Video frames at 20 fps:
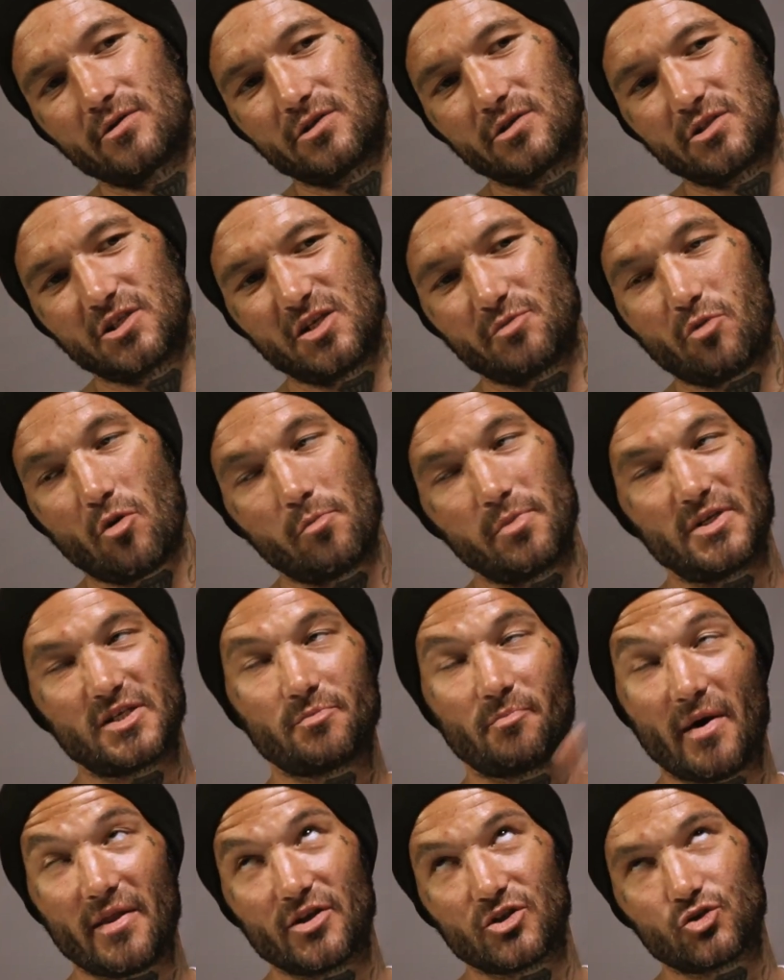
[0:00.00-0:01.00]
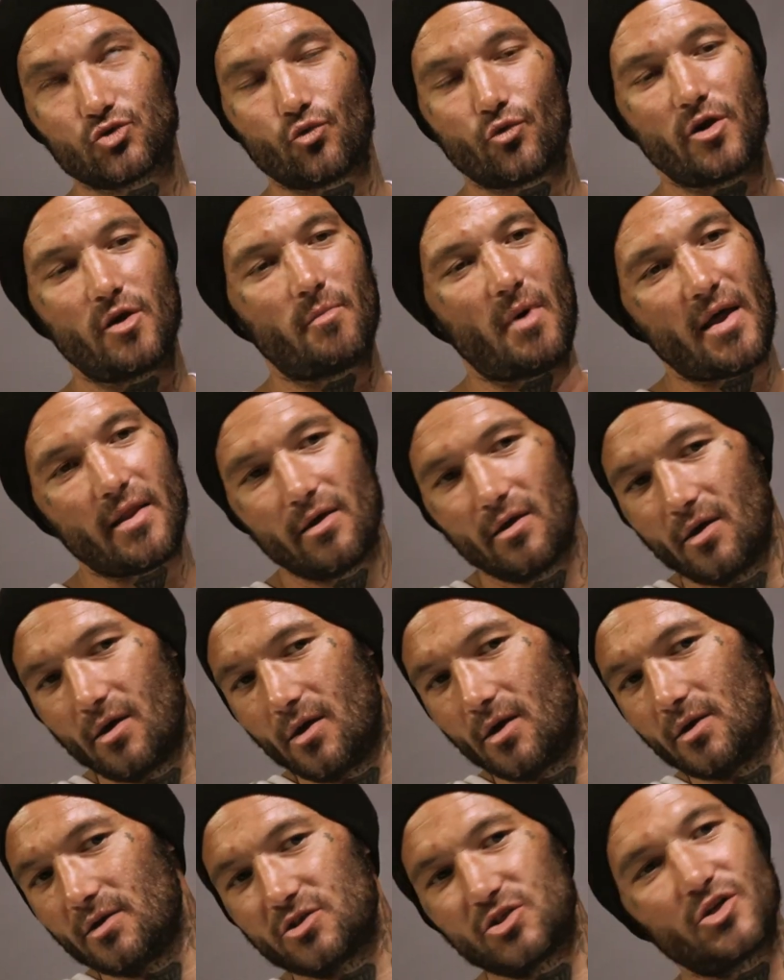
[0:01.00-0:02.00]
She's probably spun a story about
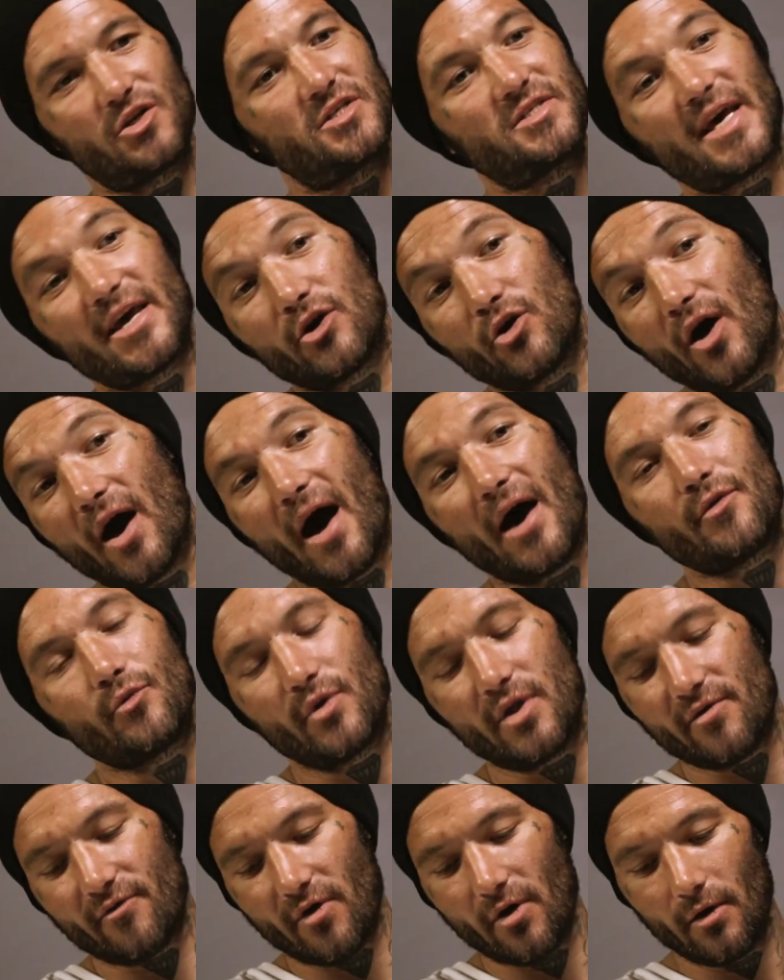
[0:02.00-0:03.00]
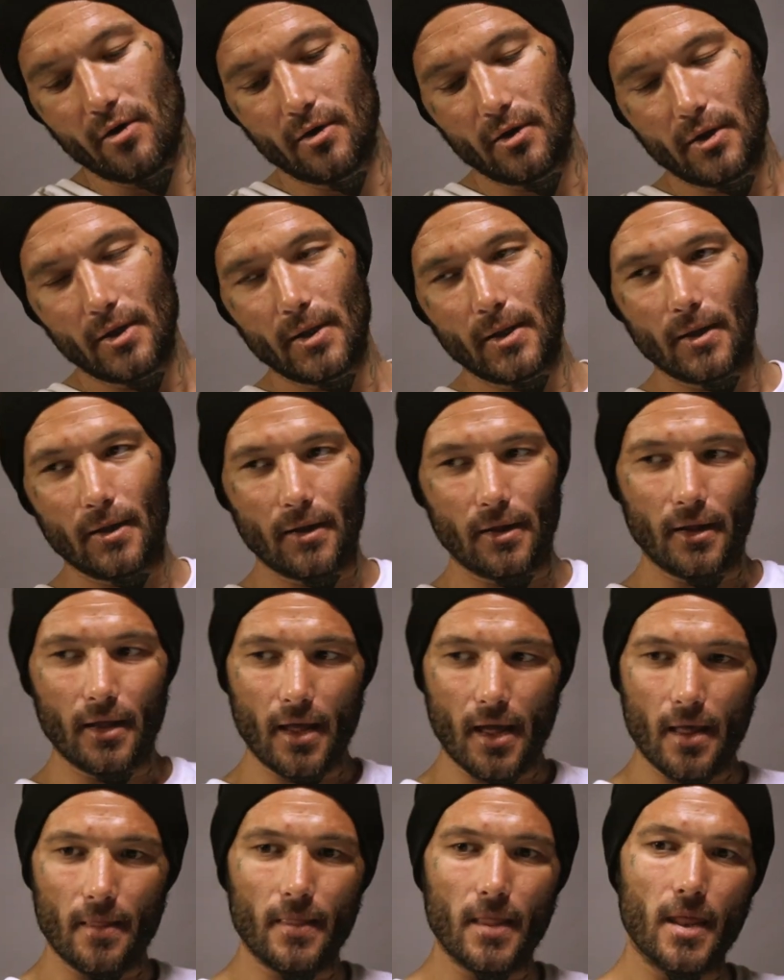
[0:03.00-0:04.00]
she's going to take her out, whatever,
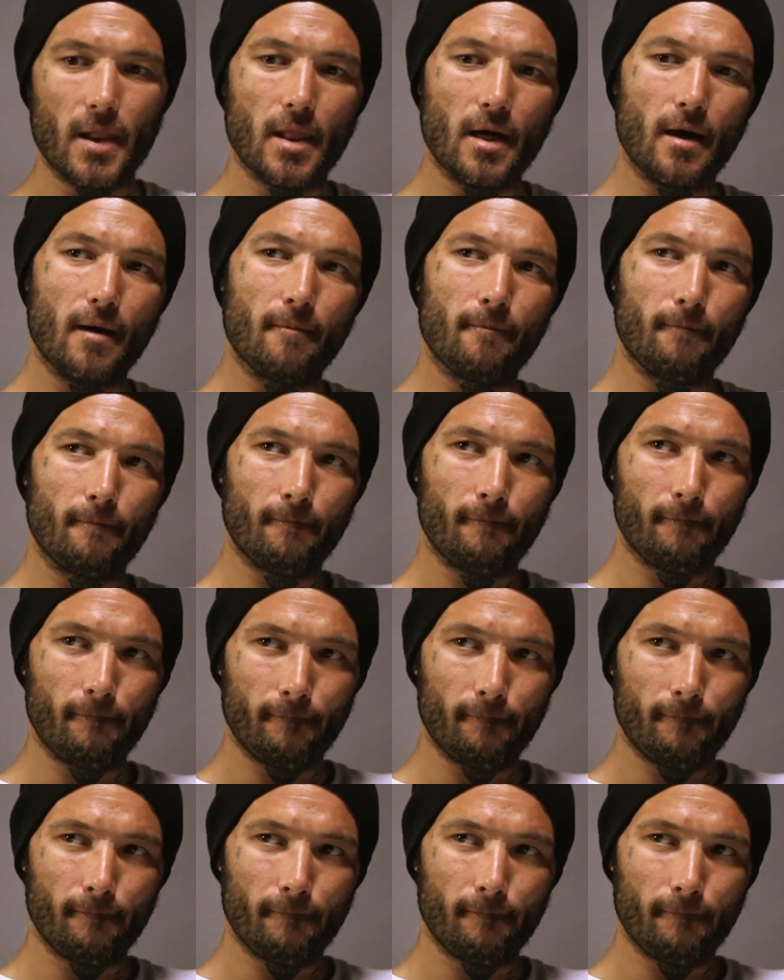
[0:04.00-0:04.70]
and then.